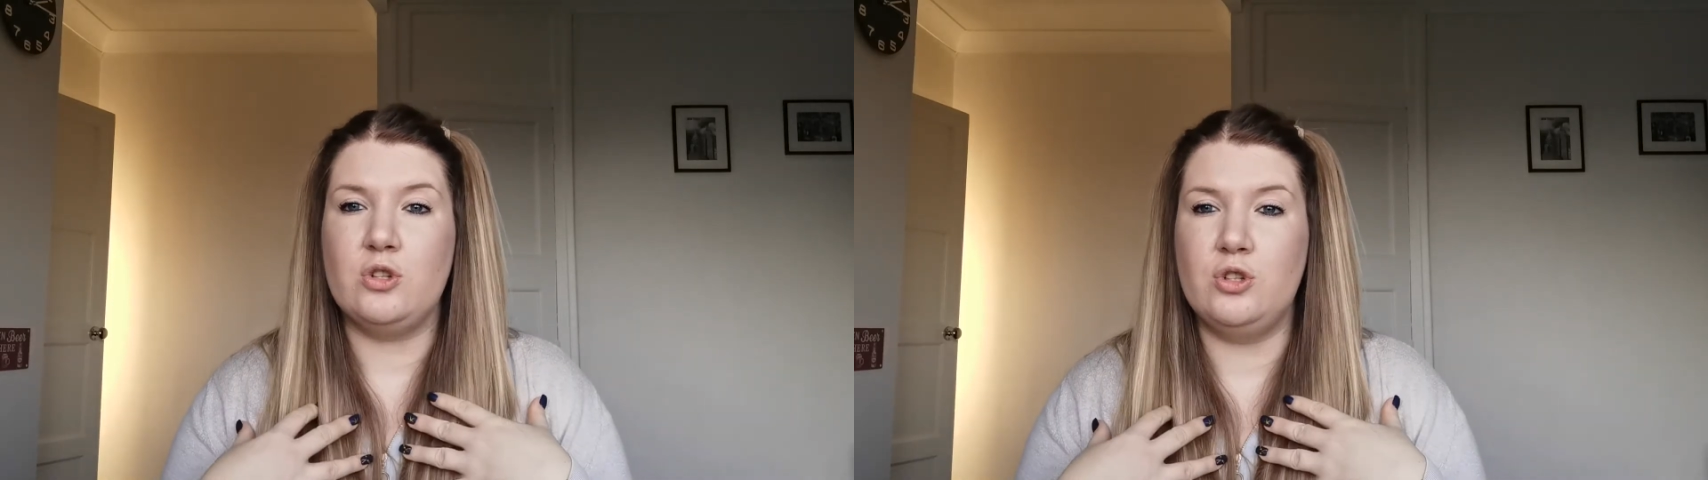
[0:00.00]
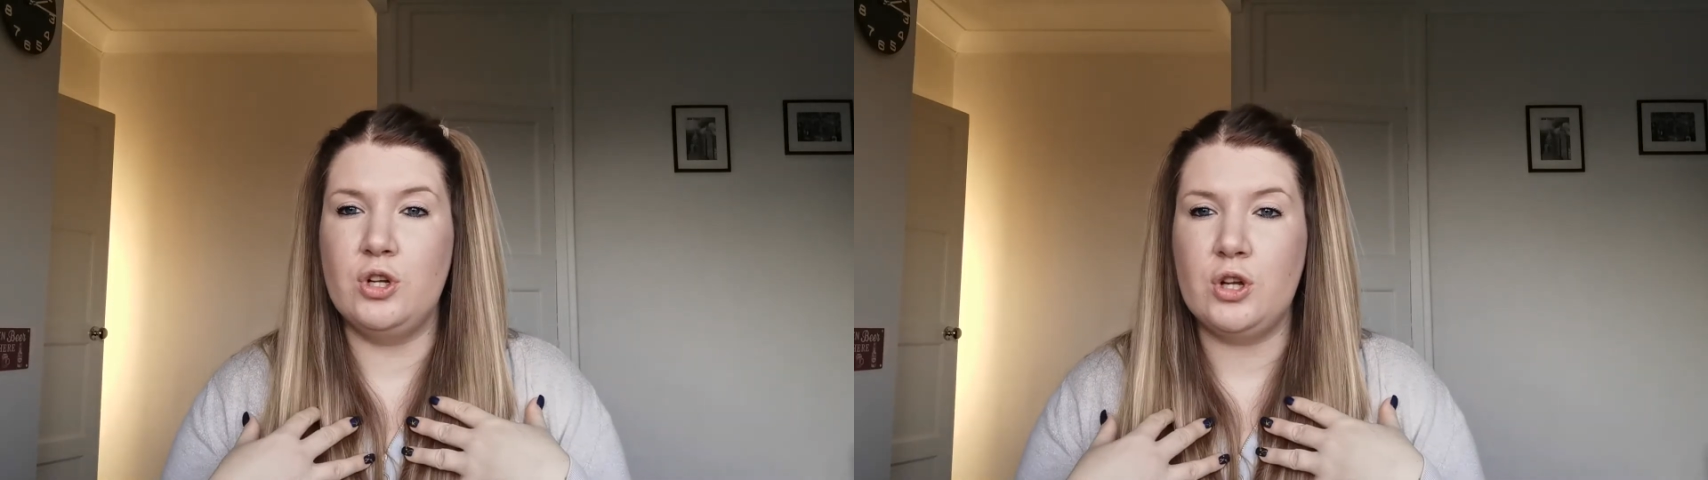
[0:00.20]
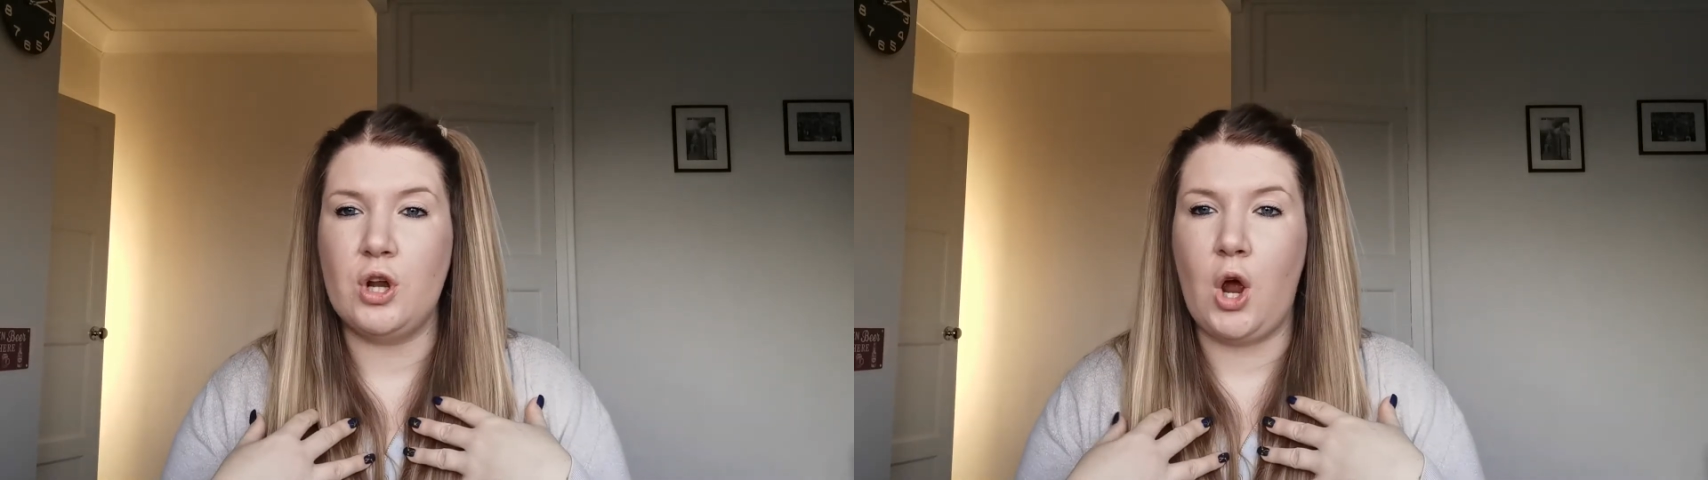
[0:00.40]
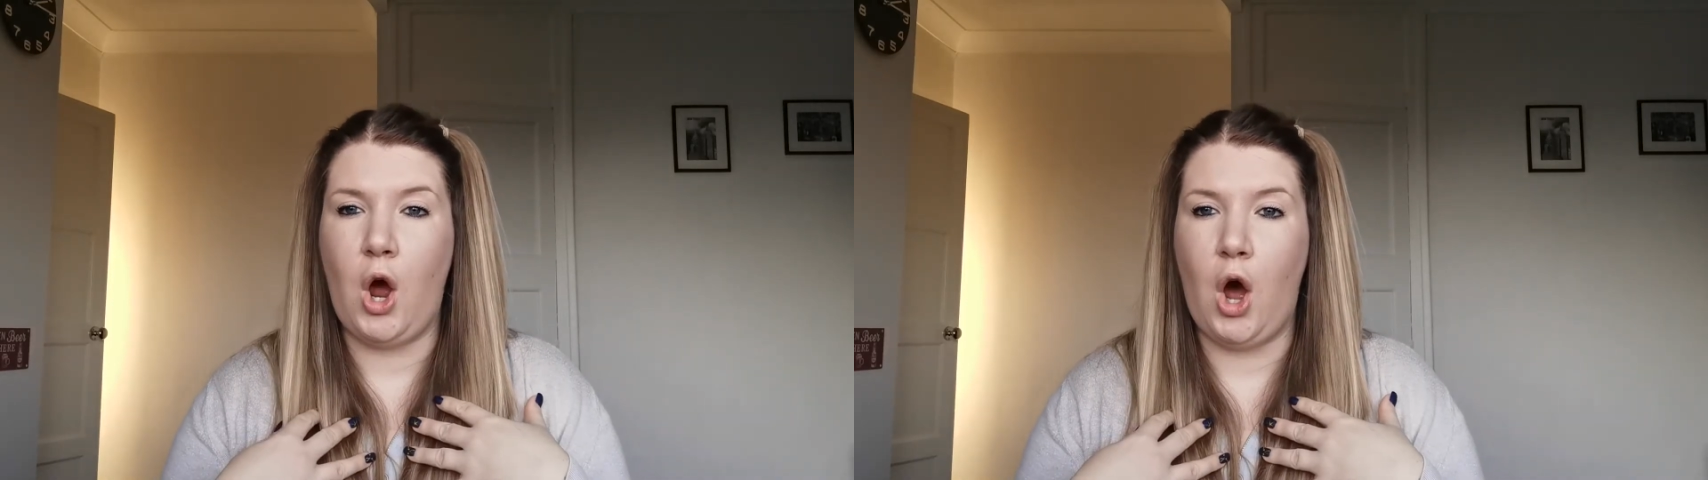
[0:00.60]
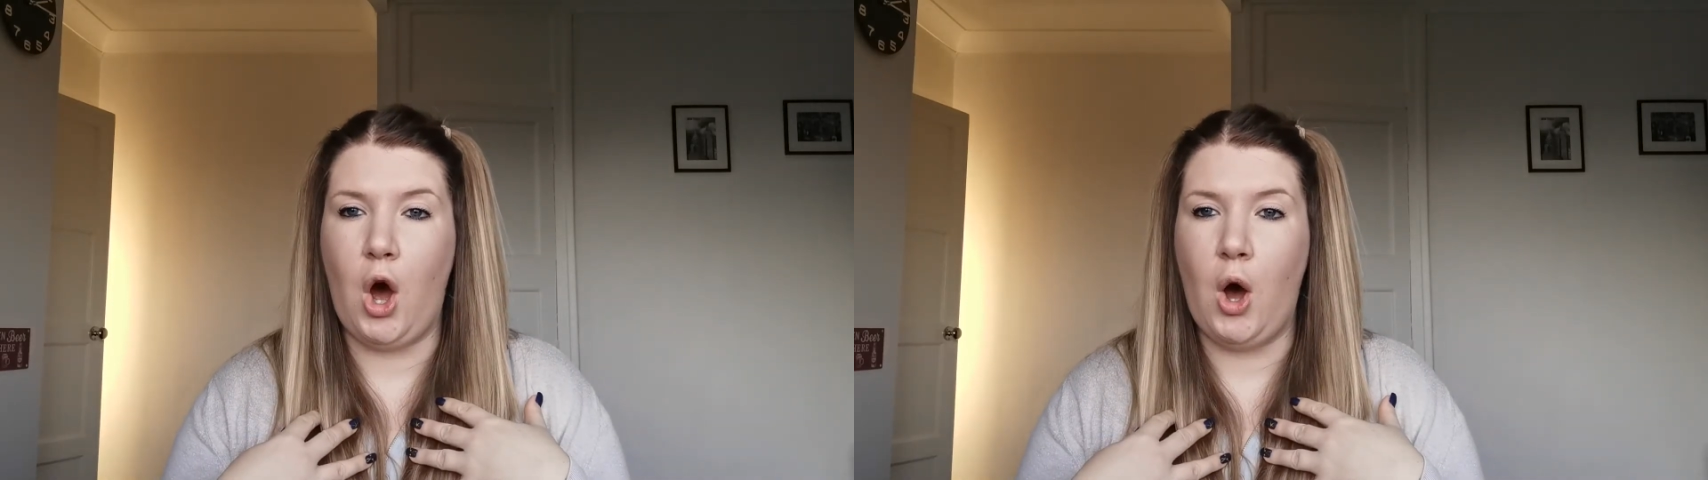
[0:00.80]

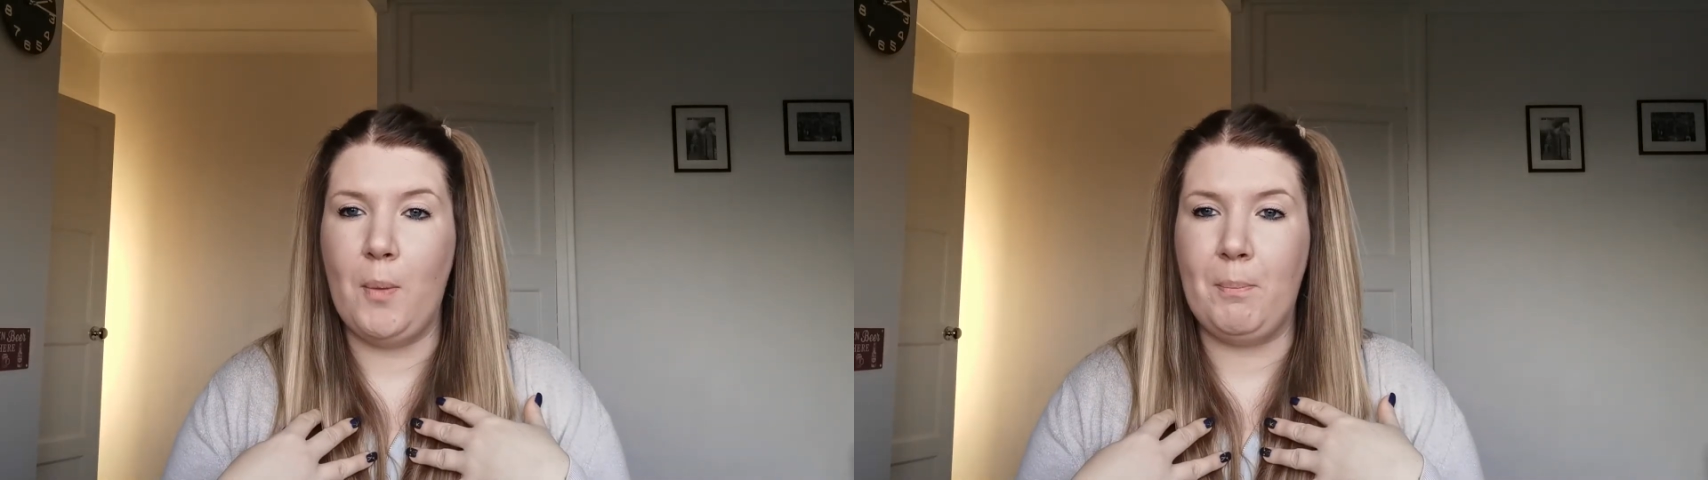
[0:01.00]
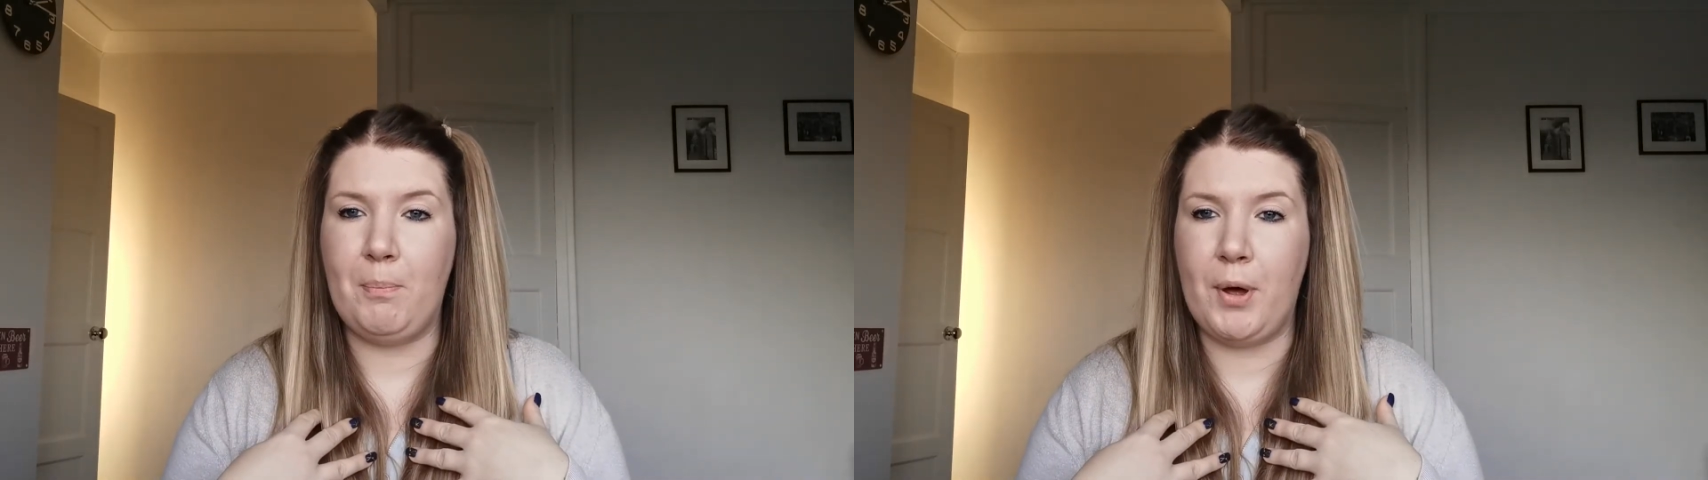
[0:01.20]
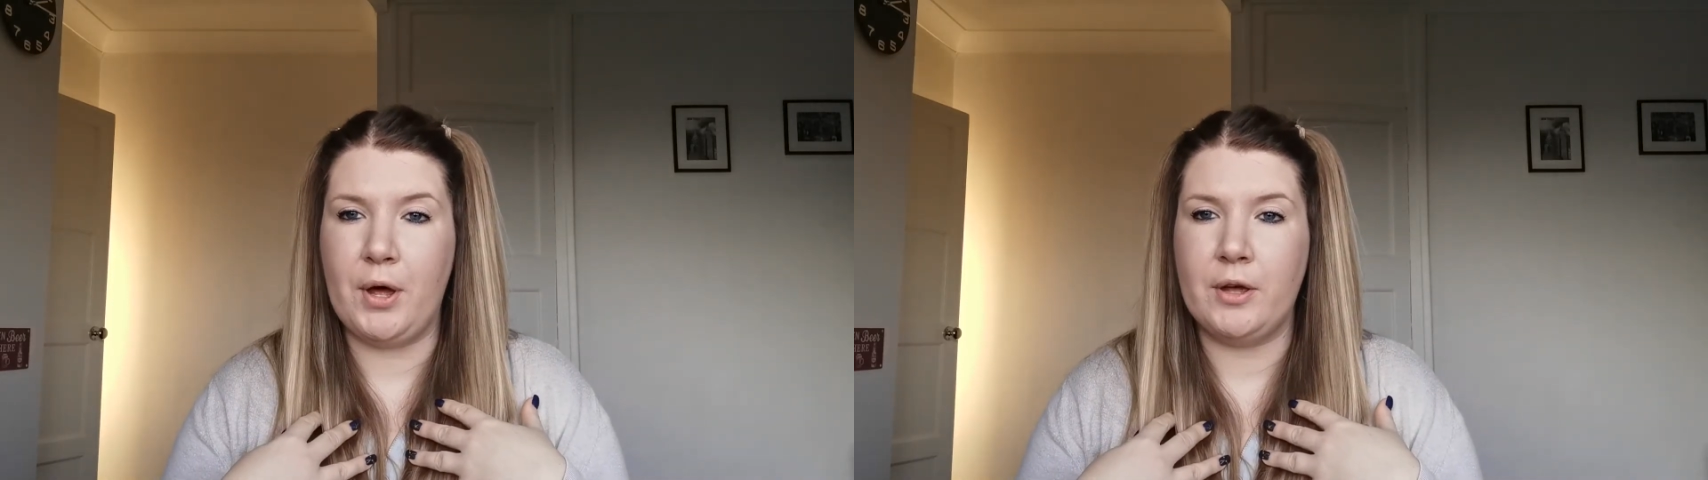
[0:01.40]
D-O-P.